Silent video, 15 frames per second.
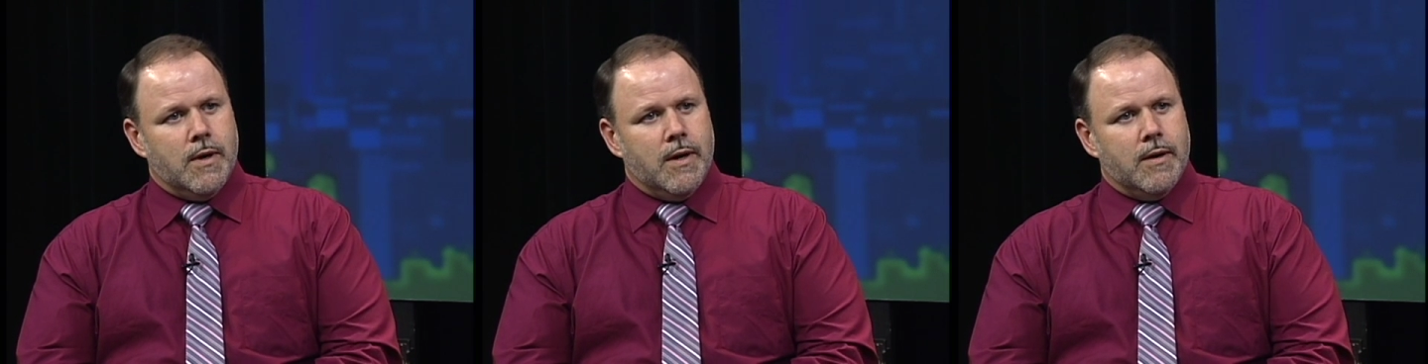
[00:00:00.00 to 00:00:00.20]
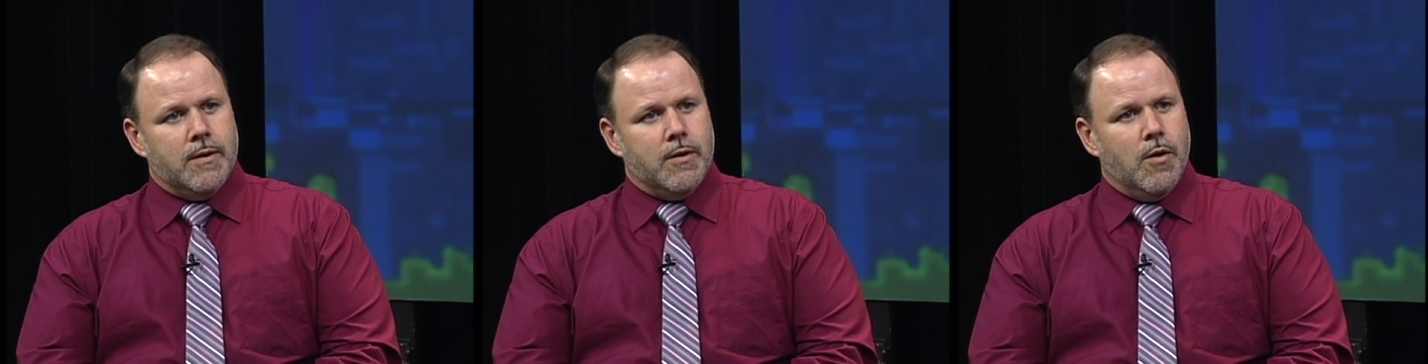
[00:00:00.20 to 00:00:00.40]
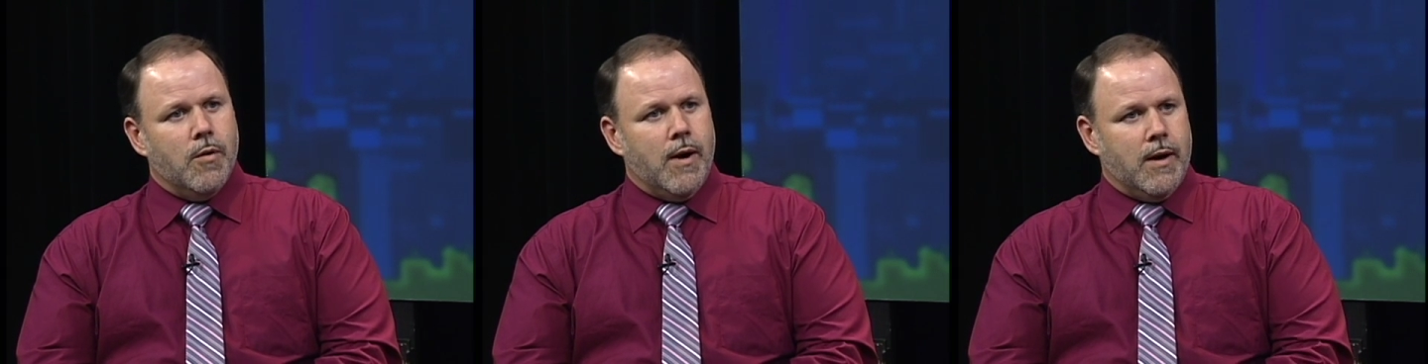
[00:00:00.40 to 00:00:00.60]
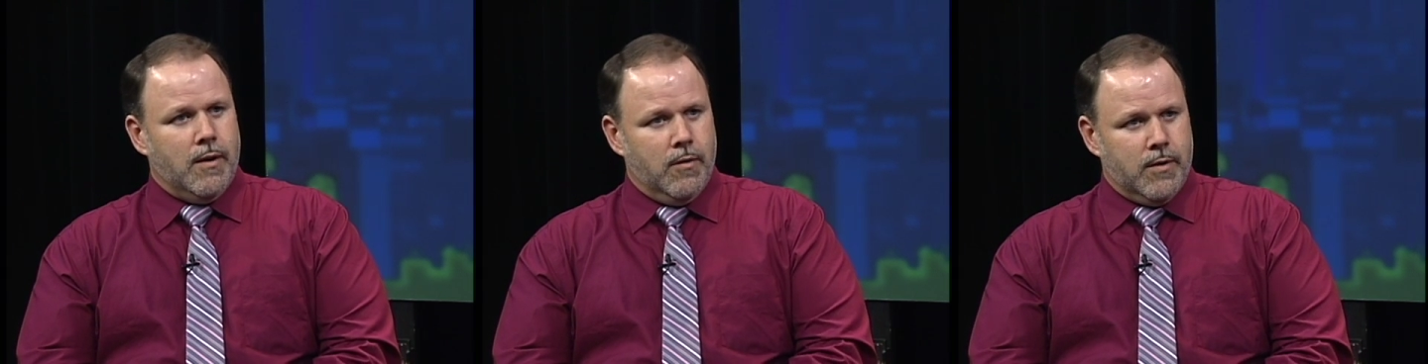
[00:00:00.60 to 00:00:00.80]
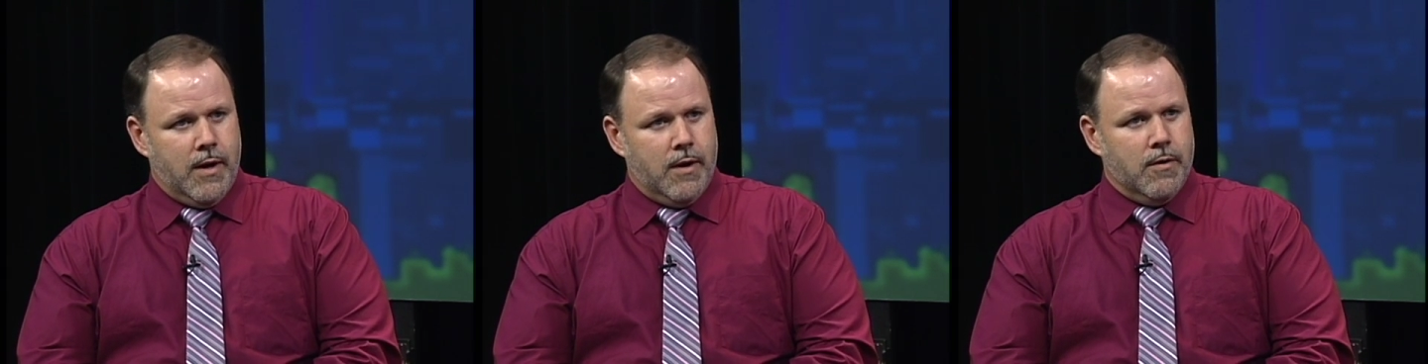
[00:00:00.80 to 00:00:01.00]
uh, know how to
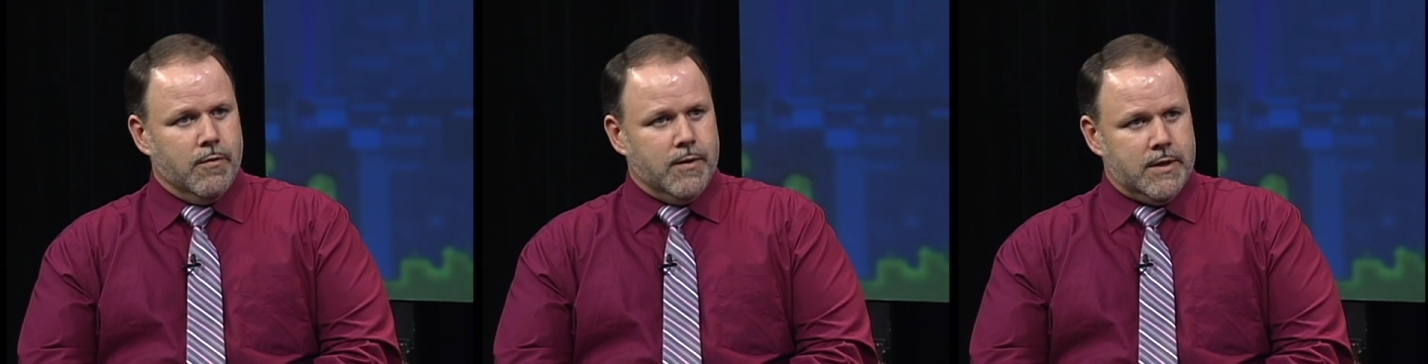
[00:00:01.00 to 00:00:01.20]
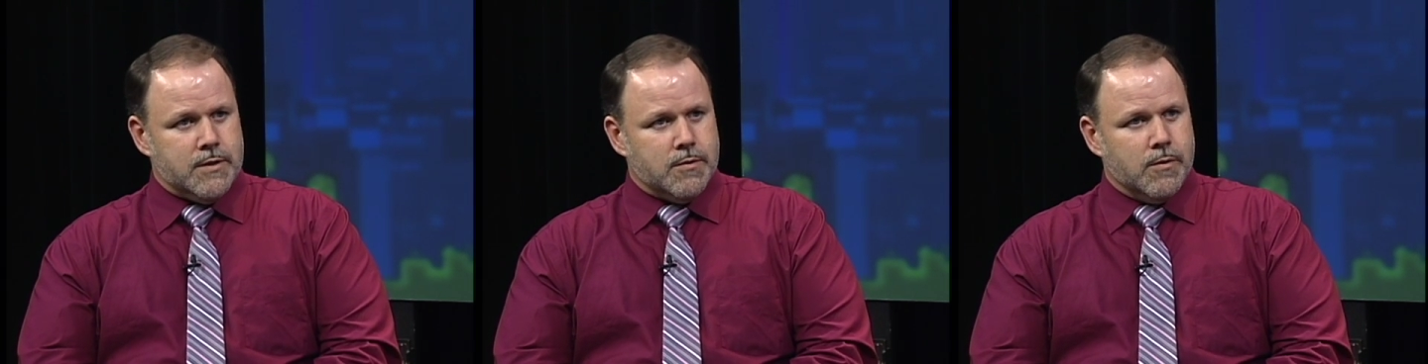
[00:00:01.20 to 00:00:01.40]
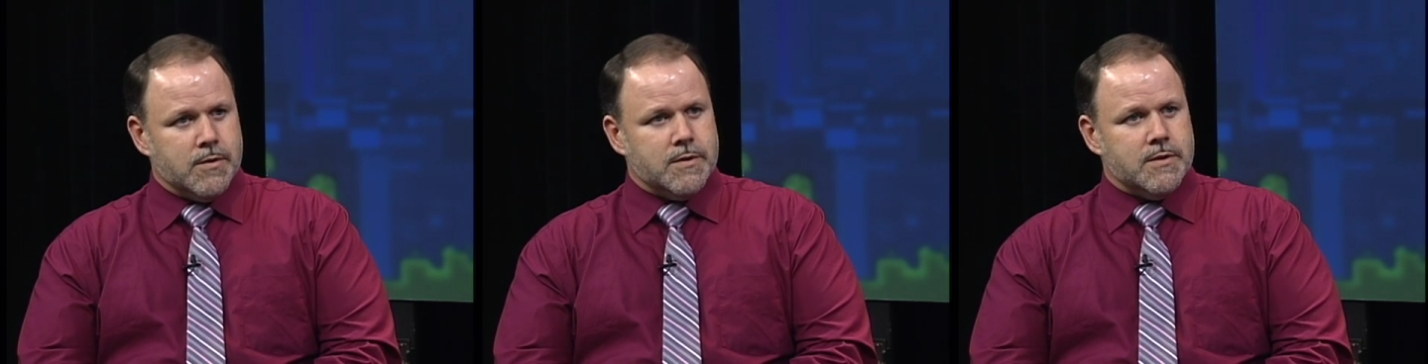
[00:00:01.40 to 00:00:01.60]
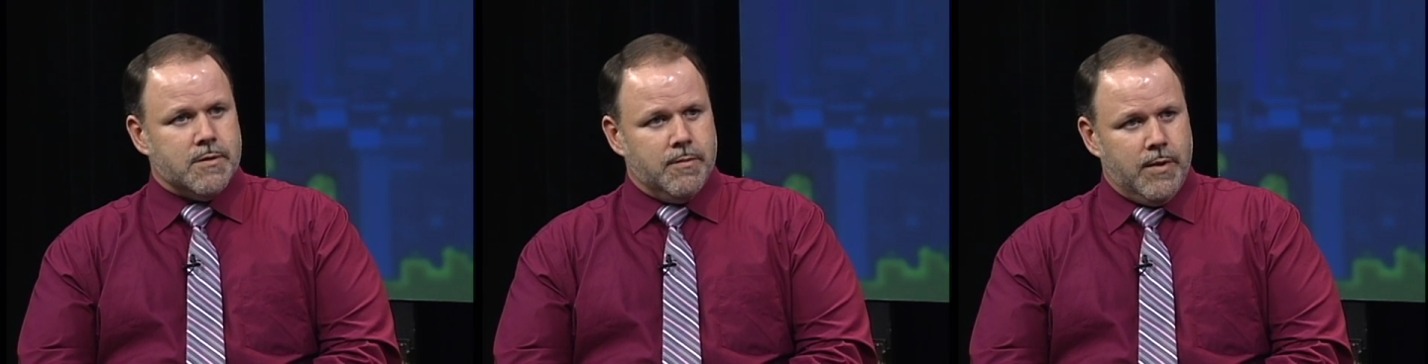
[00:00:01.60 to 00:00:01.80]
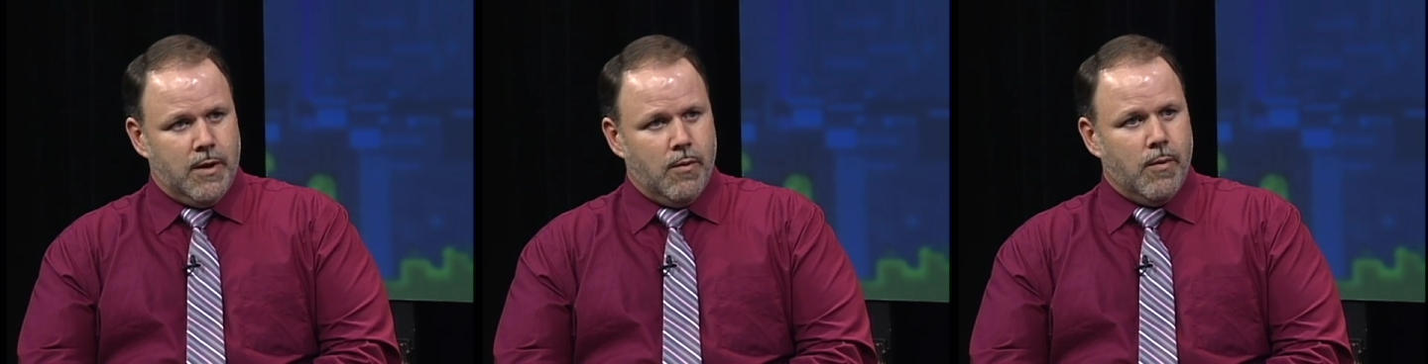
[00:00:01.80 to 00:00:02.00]
locate your resources
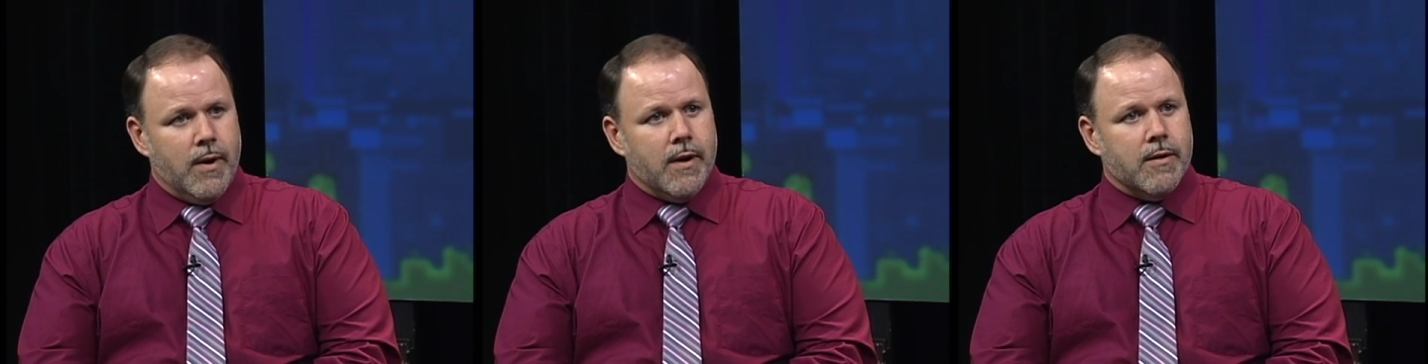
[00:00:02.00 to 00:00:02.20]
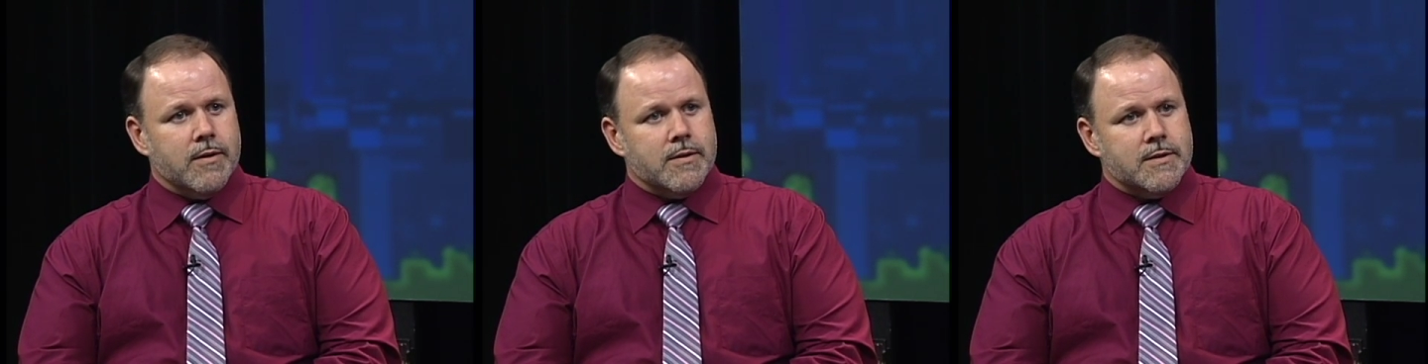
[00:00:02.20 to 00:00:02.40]
and be aware.